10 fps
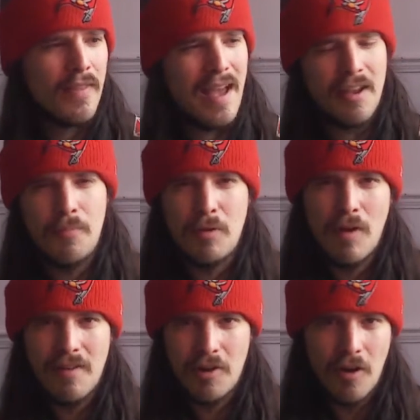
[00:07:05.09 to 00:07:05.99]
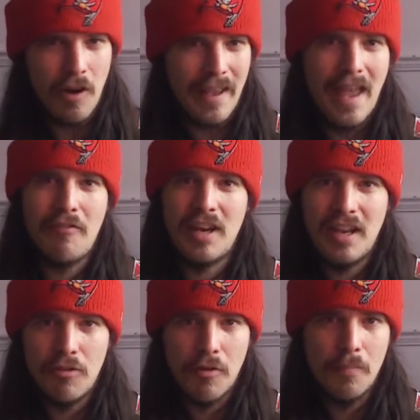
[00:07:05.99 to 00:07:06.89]
That could be where a guy like Evan
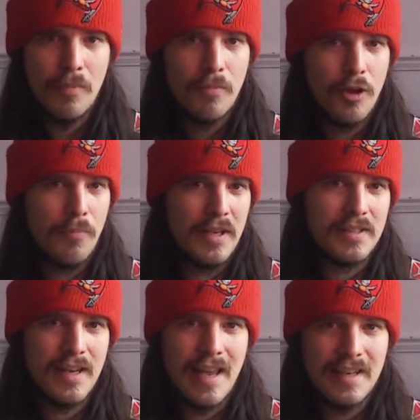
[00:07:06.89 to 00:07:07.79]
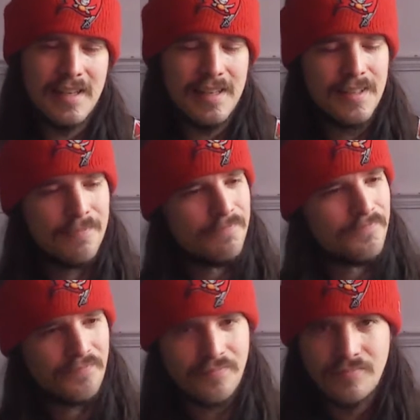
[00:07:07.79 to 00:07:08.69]
Ingram could be selected.
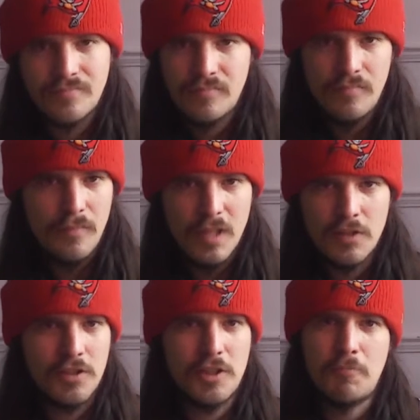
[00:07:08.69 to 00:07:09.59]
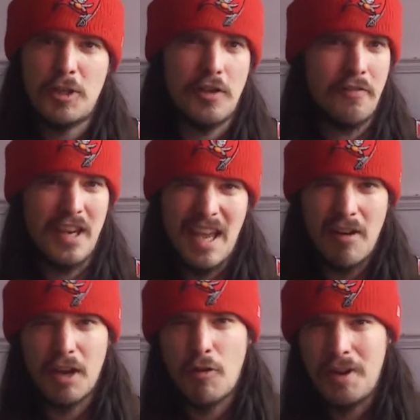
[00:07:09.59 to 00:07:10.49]
Just because I think they're
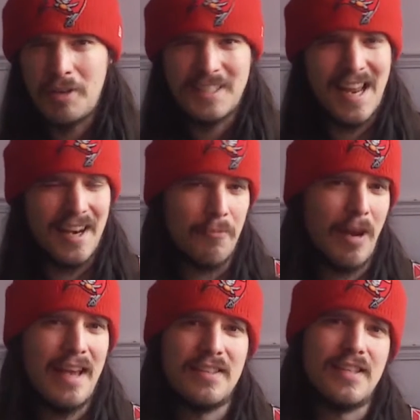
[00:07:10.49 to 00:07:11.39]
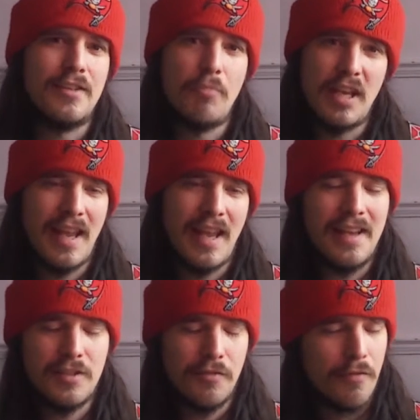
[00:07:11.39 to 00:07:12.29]
incredibly talented players, this would be a
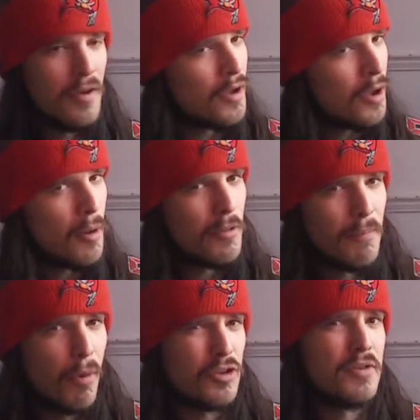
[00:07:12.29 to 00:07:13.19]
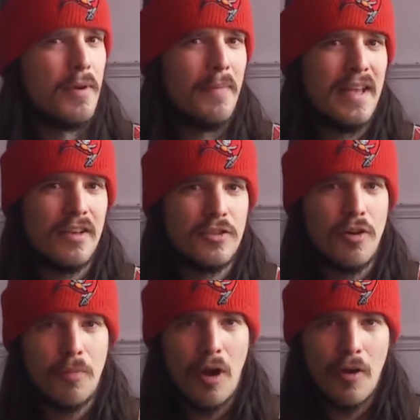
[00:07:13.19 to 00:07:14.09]
case of them possibly being the
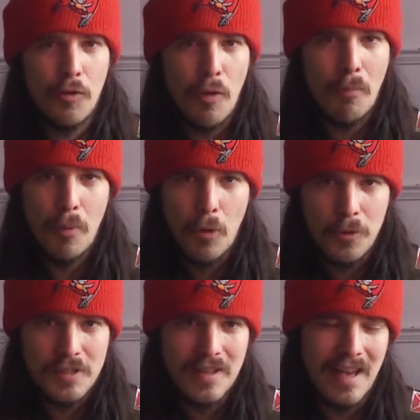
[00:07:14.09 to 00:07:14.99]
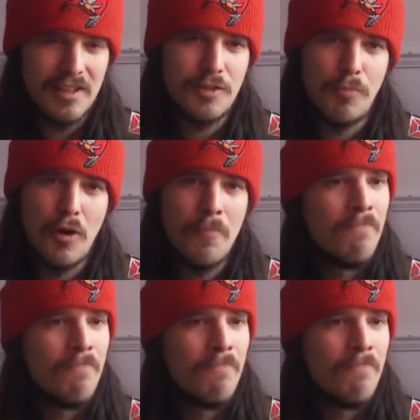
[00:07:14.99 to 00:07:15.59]
top guy on the board at that spot.